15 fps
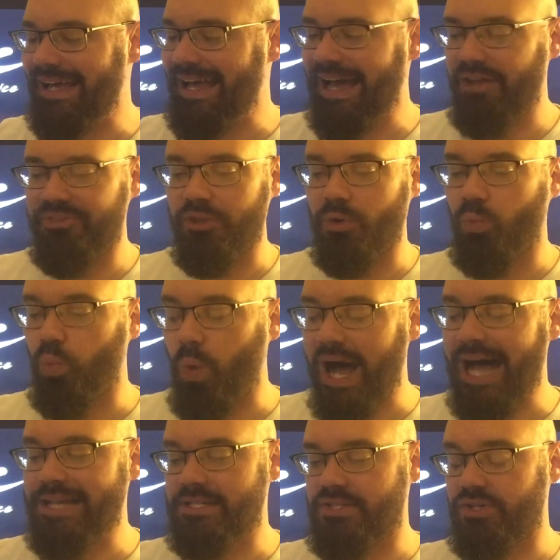
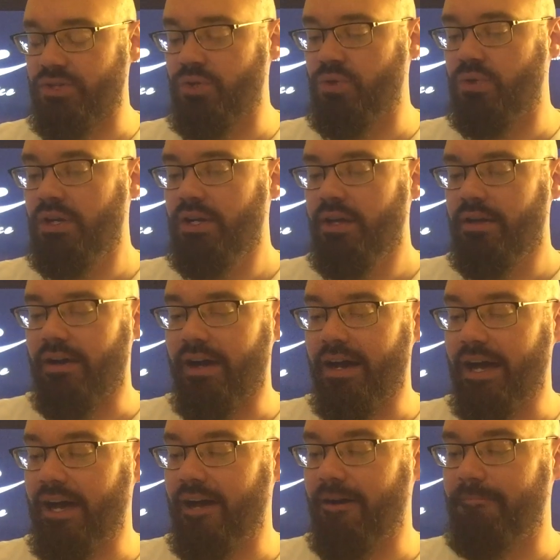wazoo.
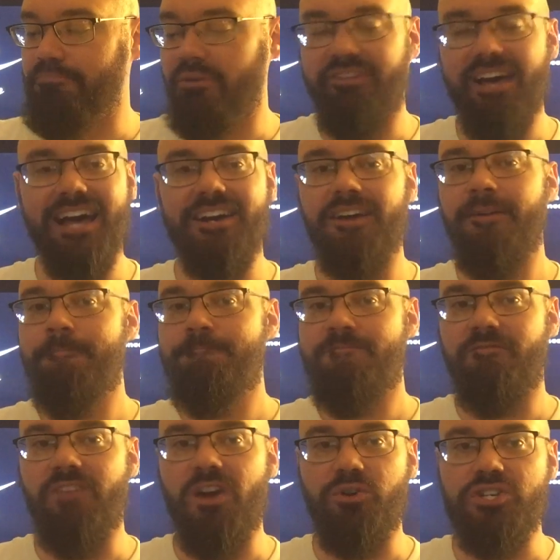Pivetta,
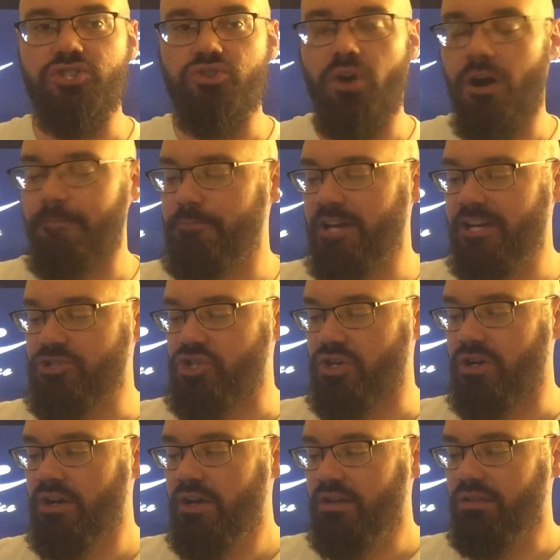very strong
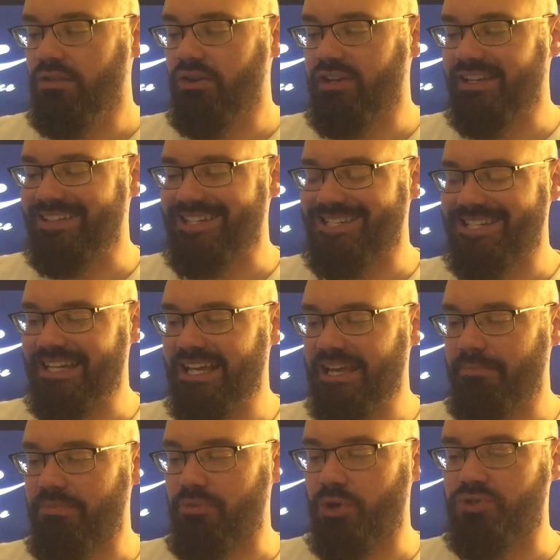pitcher. Looking to see
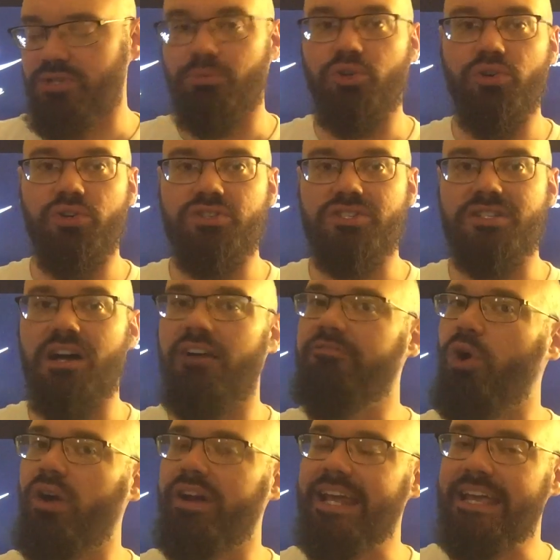him throw some good stuff
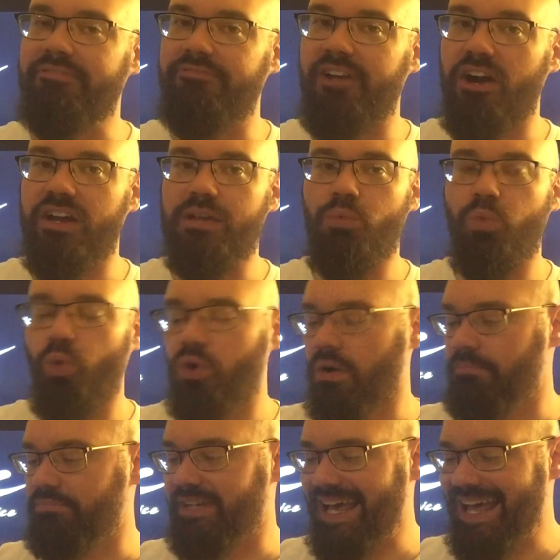on a very
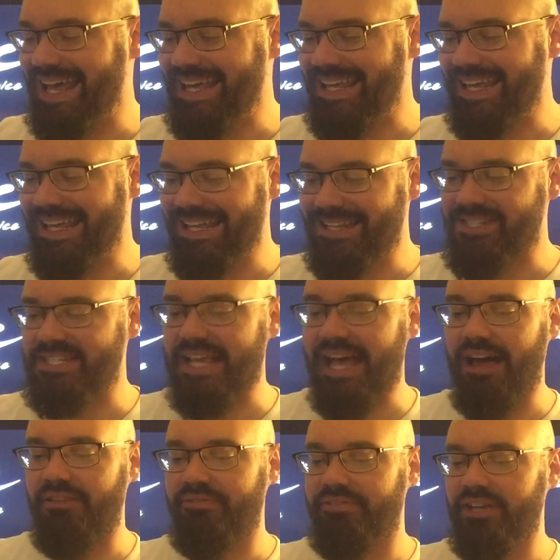warm day in
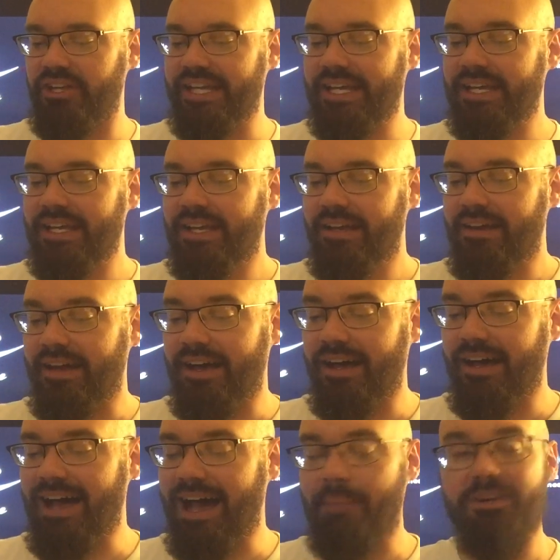South Philly.
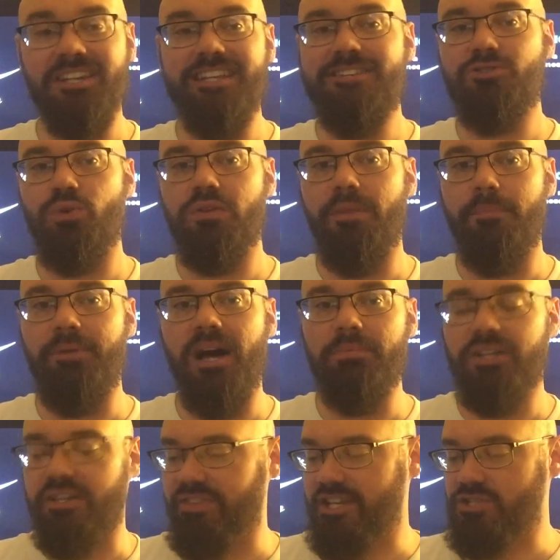I'm going to lean toward the
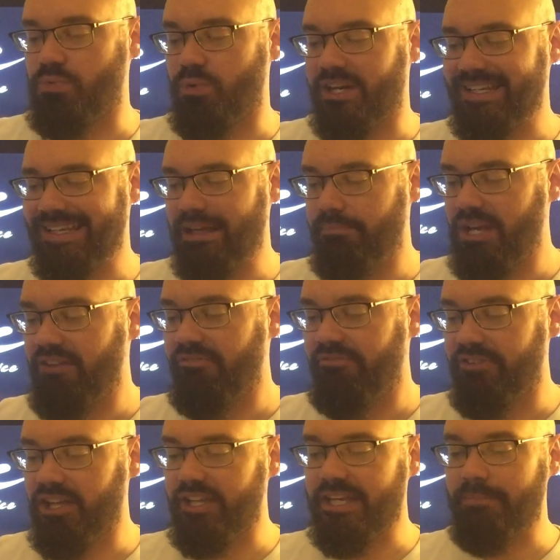public in this one. Give me
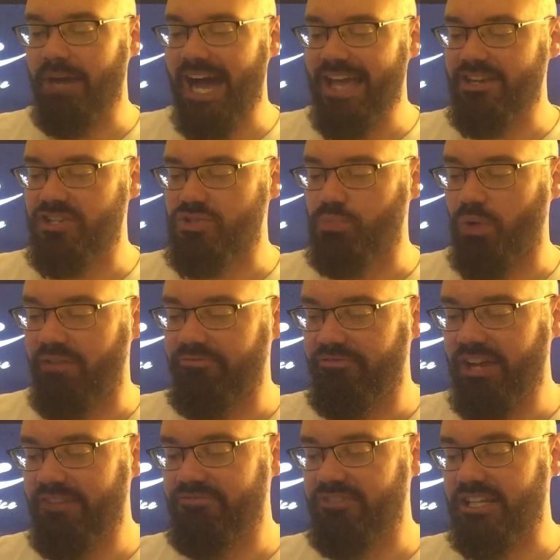Philly minus
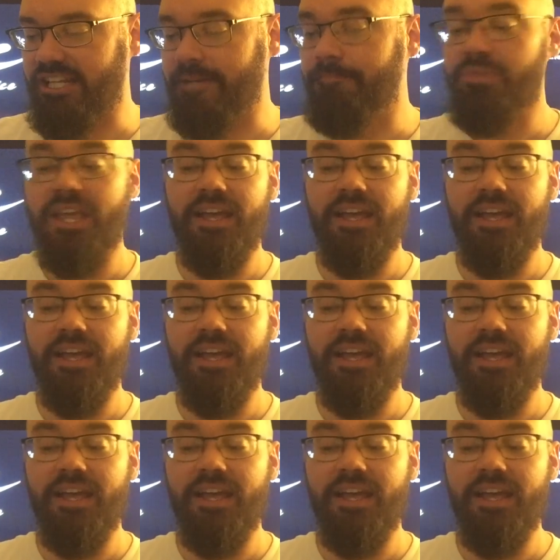150